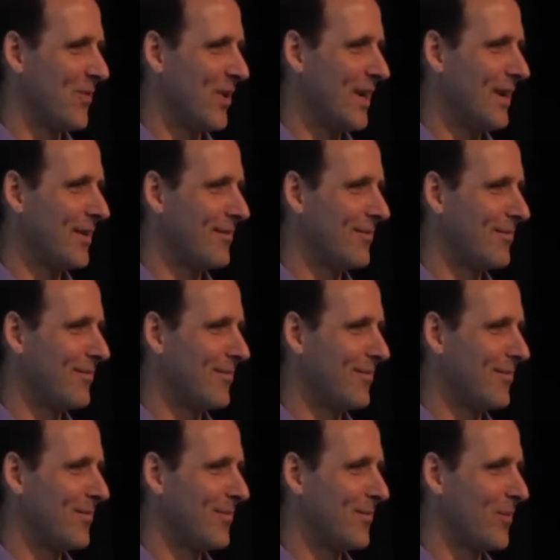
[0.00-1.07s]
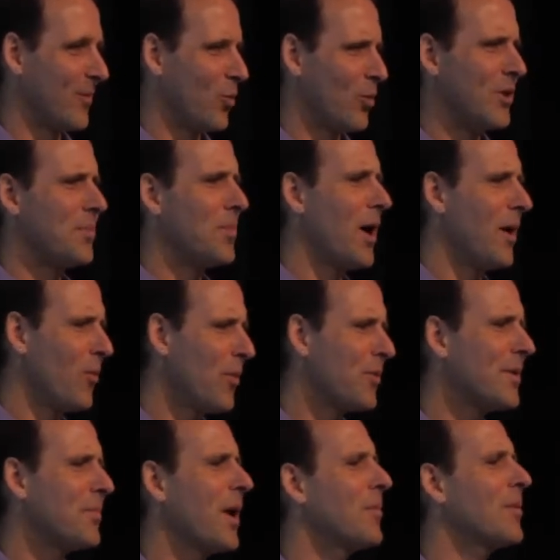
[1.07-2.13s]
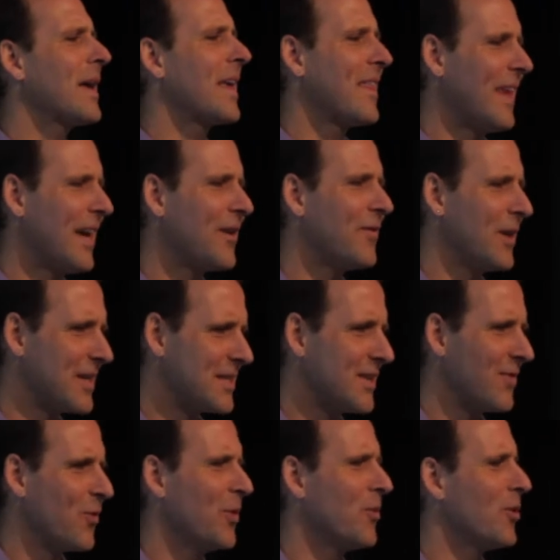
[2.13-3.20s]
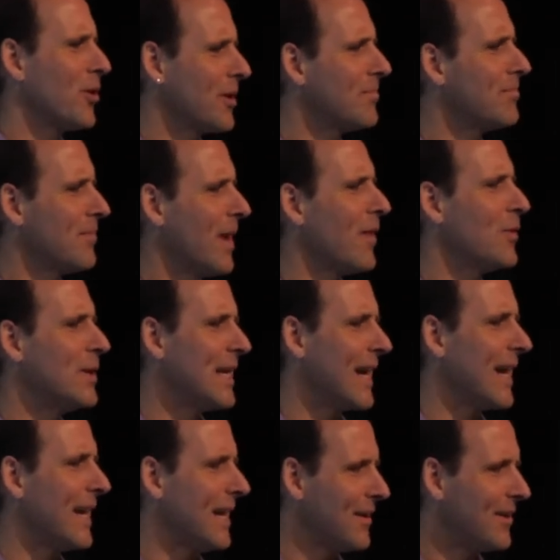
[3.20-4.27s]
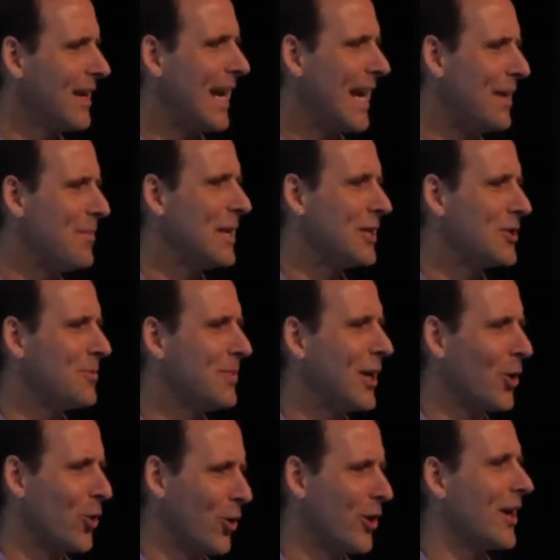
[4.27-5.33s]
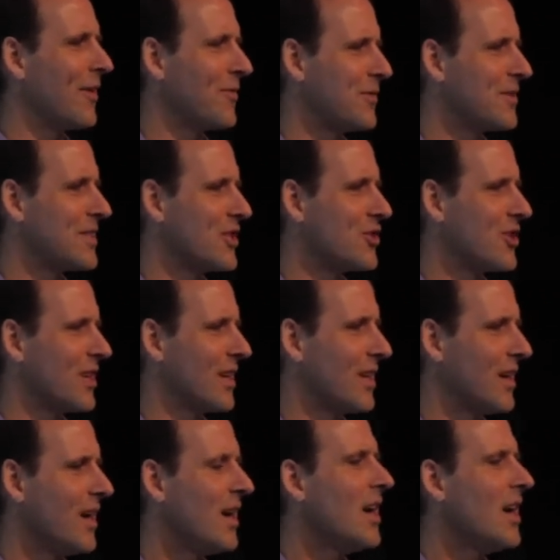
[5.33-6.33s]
Right? What would the public think of us if we were every day aiming to be a good enough physician?